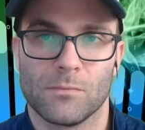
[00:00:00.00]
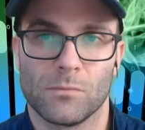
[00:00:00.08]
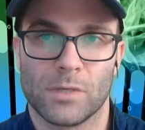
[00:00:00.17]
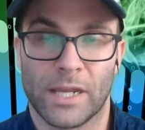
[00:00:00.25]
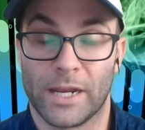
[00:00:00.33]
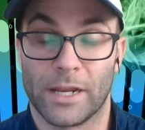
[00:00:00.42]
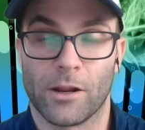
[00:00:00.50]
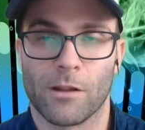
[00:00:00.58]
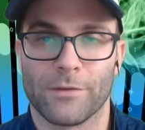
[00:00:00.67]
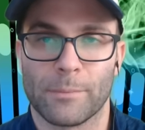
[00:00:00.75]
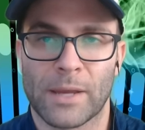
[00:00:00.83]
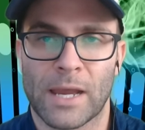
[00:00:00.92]
getting all of
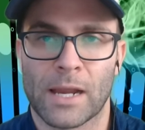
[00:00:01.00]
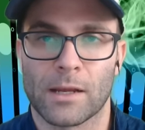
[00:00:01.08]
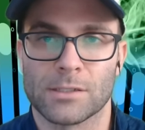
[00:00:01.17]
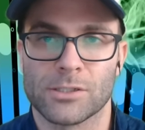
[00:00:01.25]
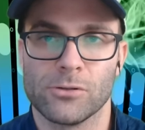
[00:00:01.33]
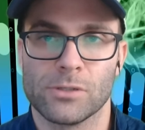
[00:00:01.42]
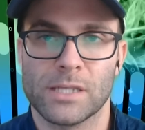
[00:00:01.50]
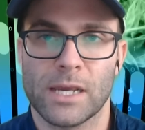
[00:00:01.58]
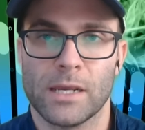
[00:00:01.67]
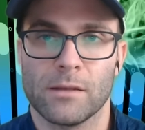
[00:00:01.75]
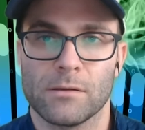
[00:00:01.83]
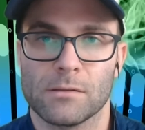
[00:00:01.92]
it back on
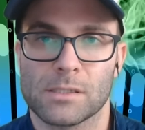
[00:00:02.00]
Tuesday.